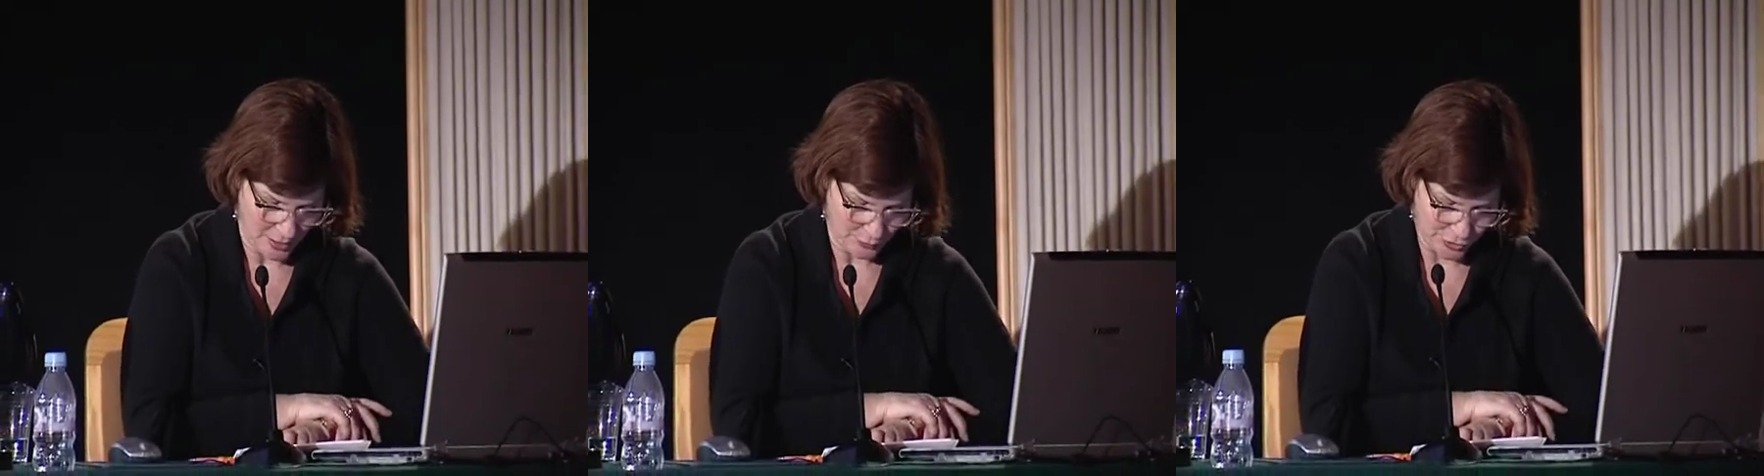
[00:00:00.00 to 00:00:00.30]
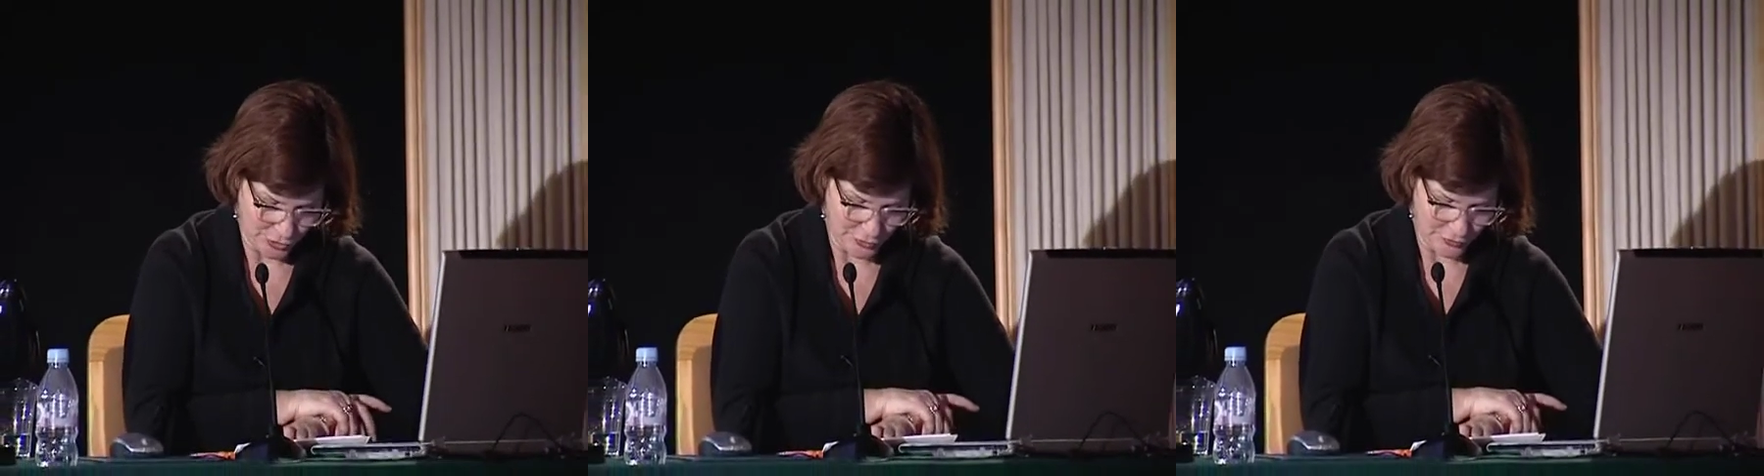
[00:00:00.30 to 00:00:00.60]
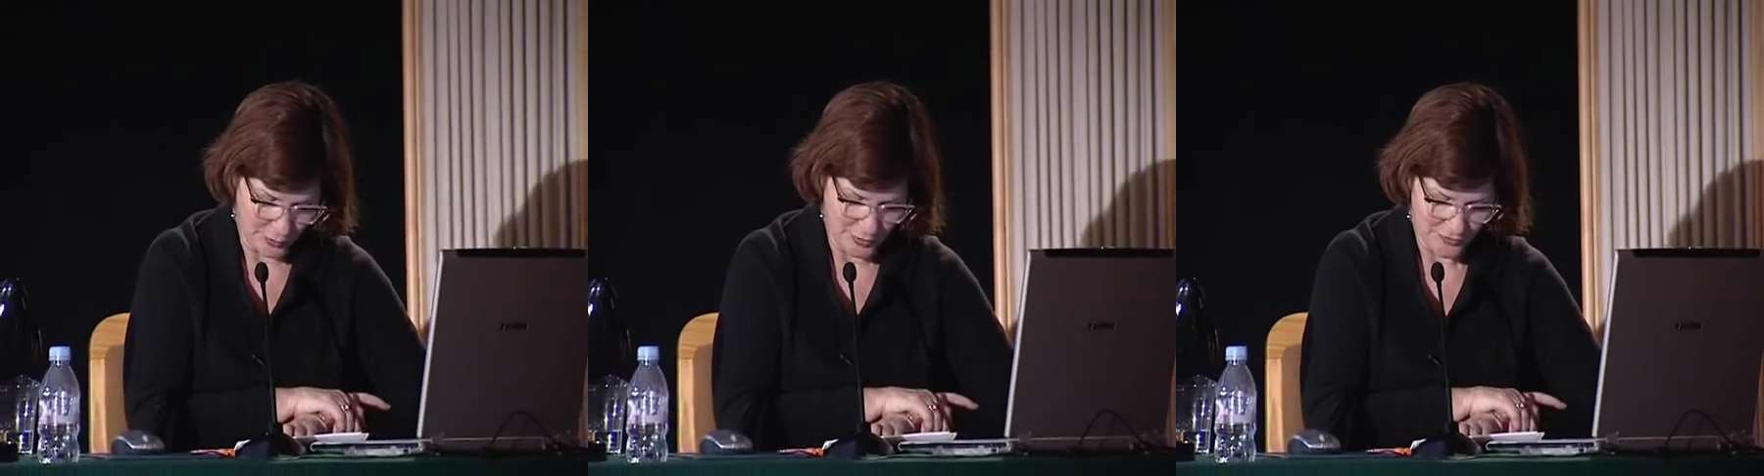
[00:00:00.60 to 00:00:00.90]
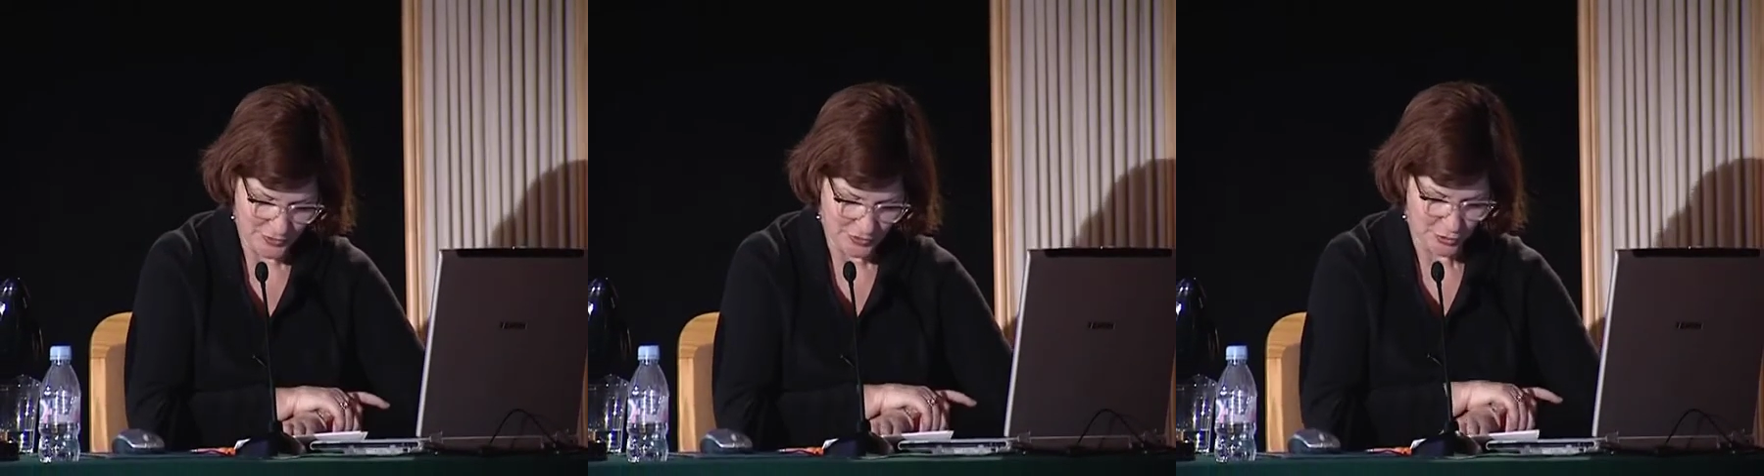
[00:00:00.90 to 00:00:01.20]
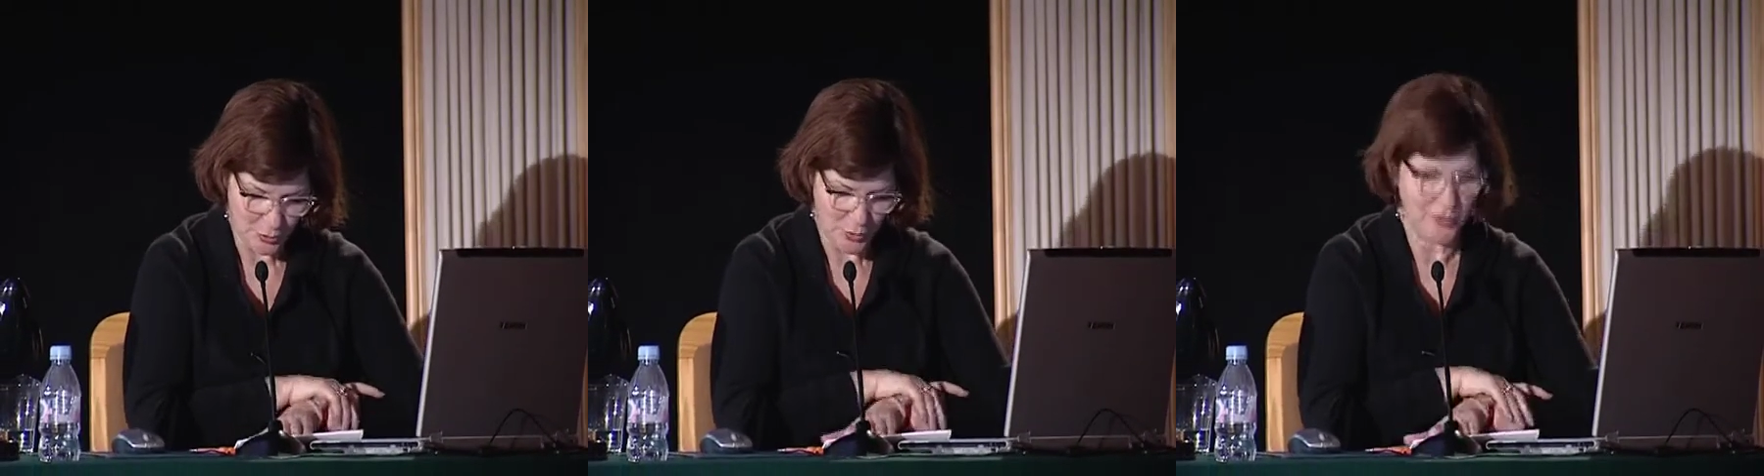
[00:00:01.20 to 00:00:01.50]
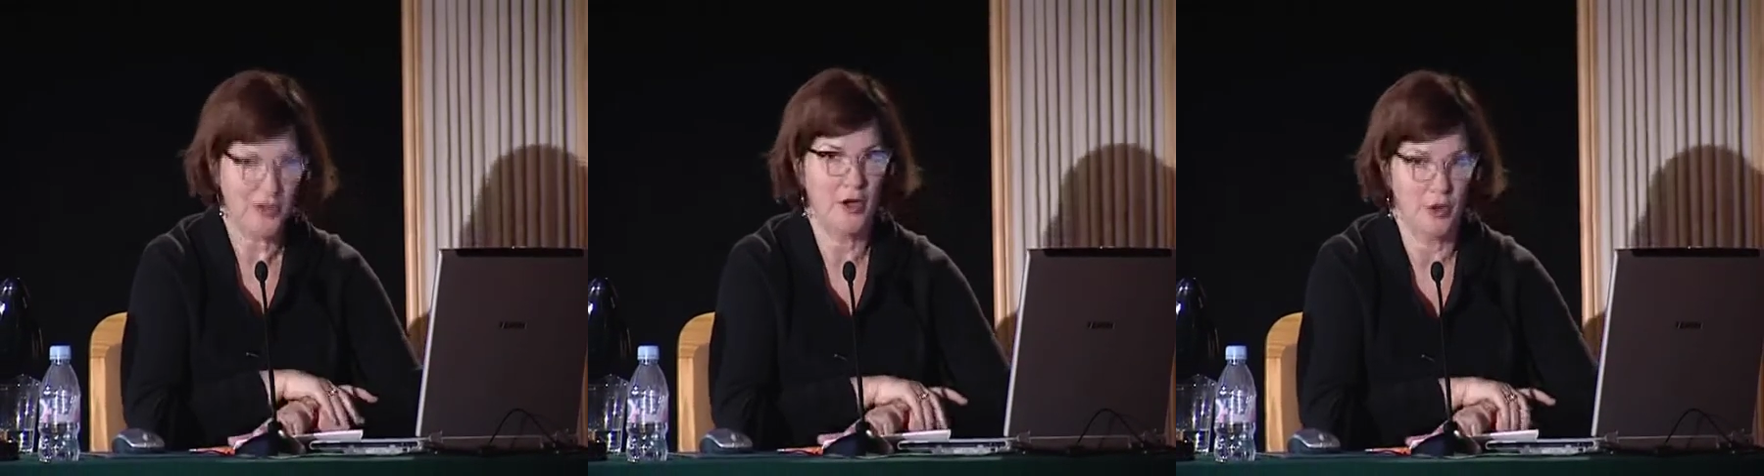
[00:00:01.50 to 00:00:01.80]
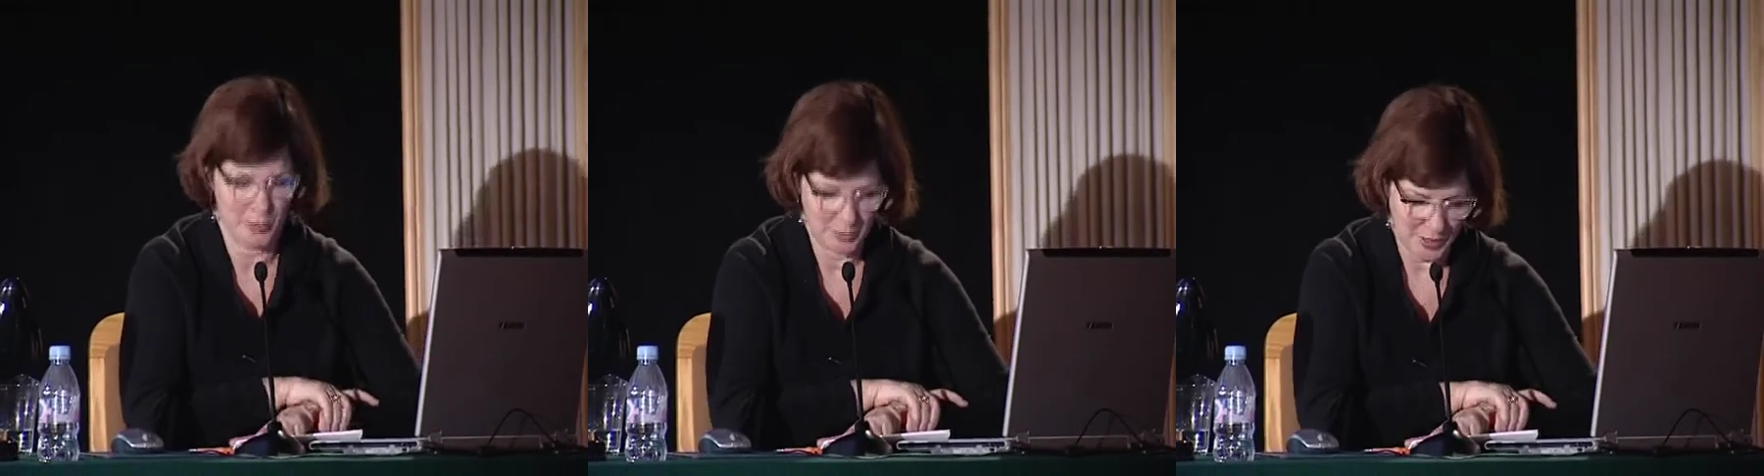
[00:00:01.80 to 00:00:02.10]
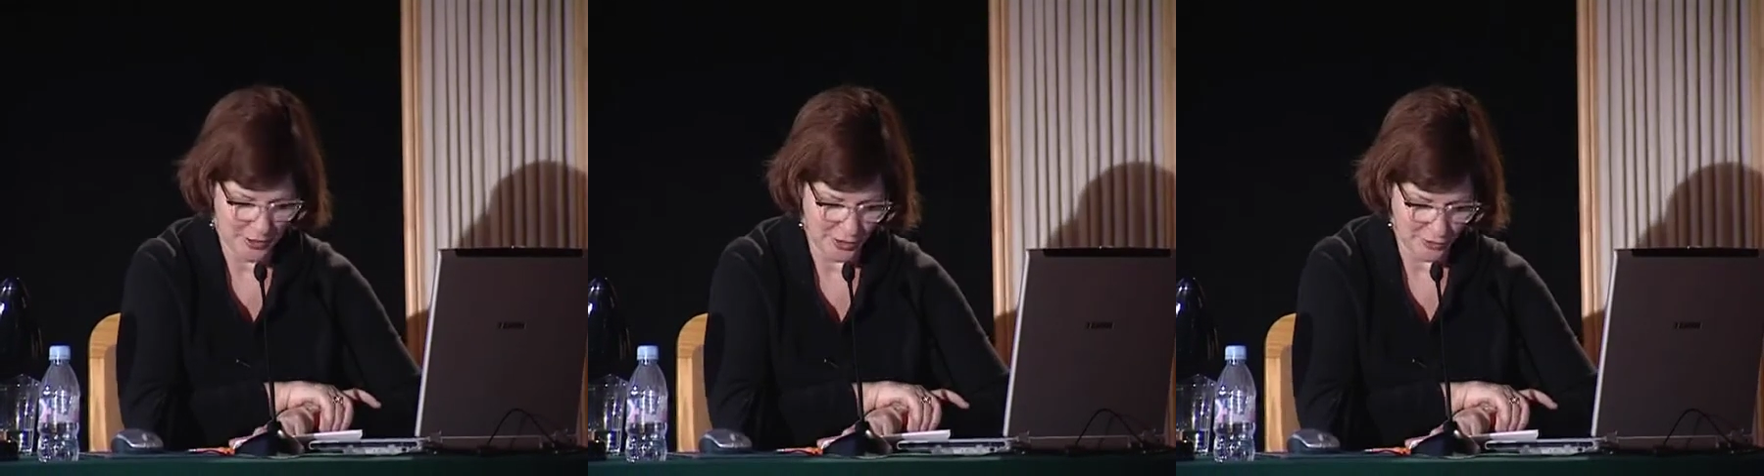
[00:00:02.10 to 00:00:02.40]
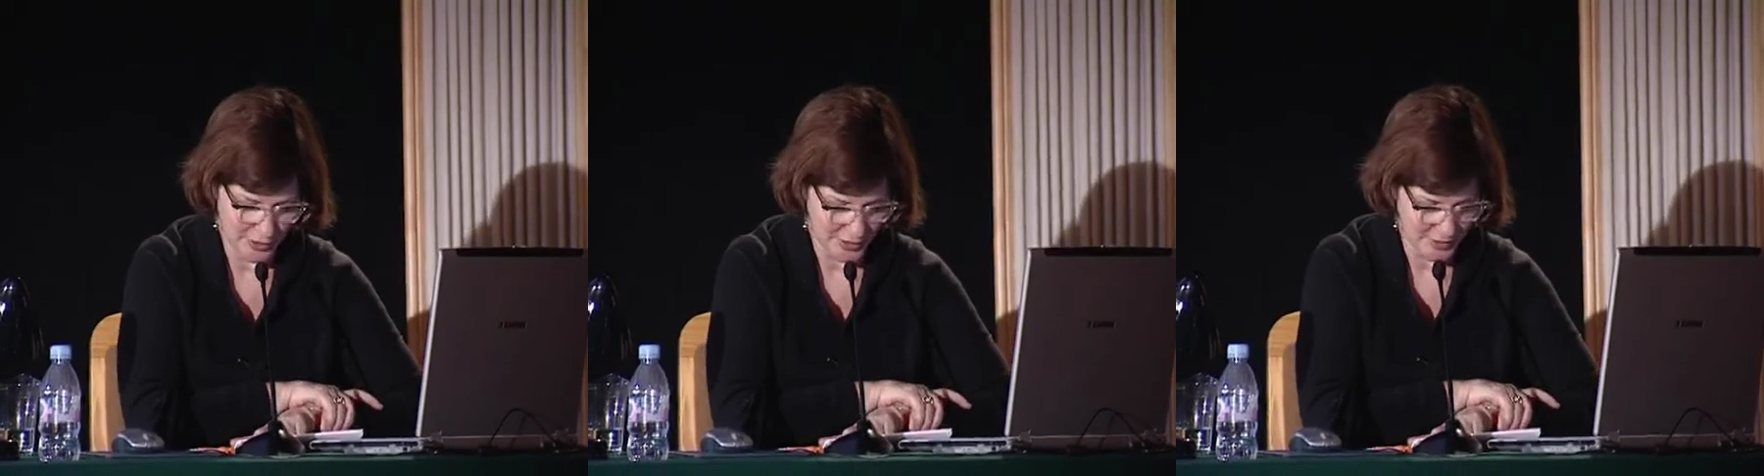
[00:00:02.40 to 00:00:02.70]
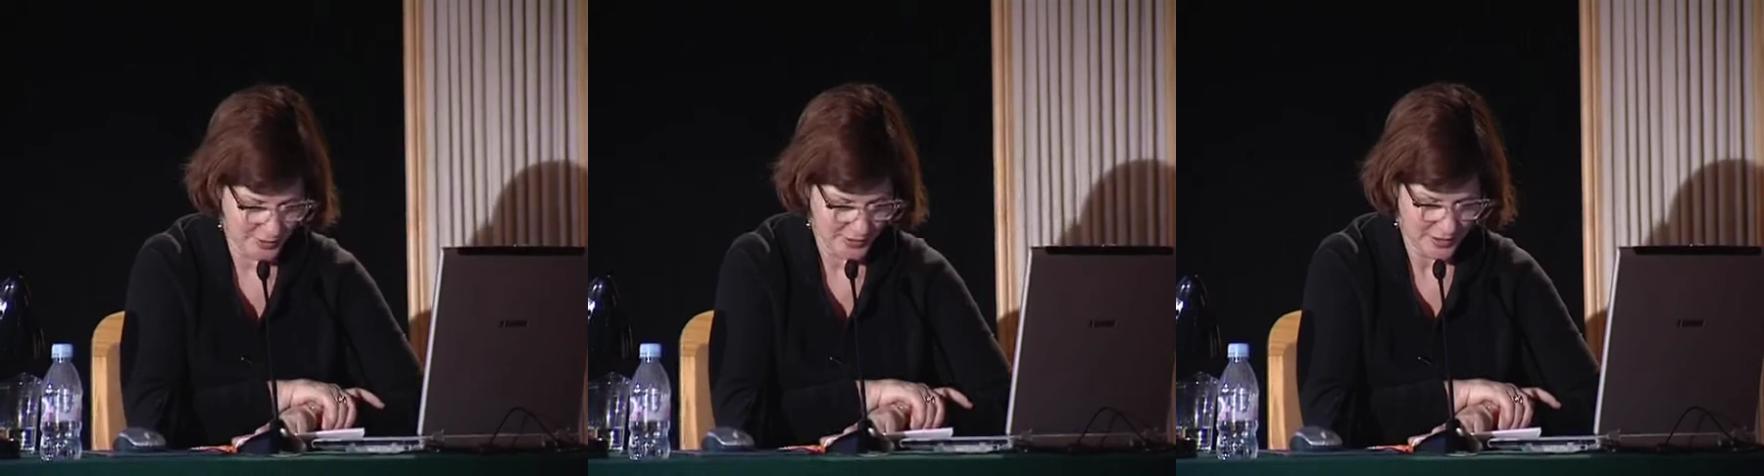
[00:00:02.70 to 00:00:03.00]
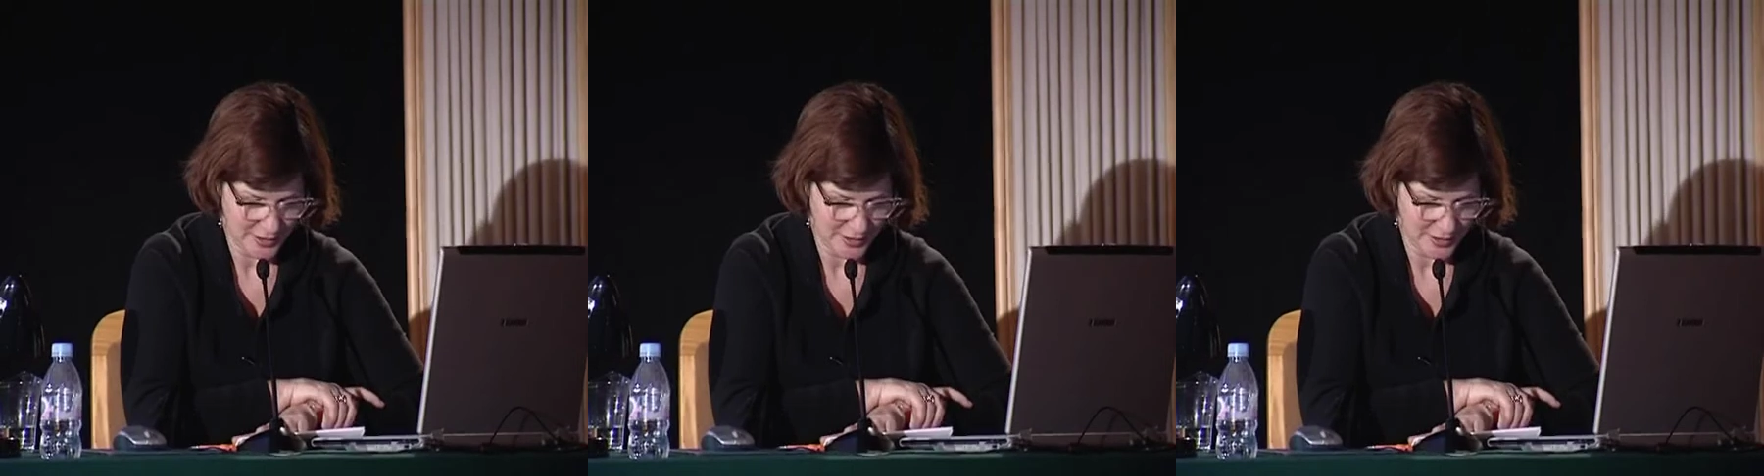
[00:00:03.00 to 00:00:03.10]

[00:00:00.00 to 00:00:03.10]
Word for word: returned from a visit to Moore's home in Perry Green,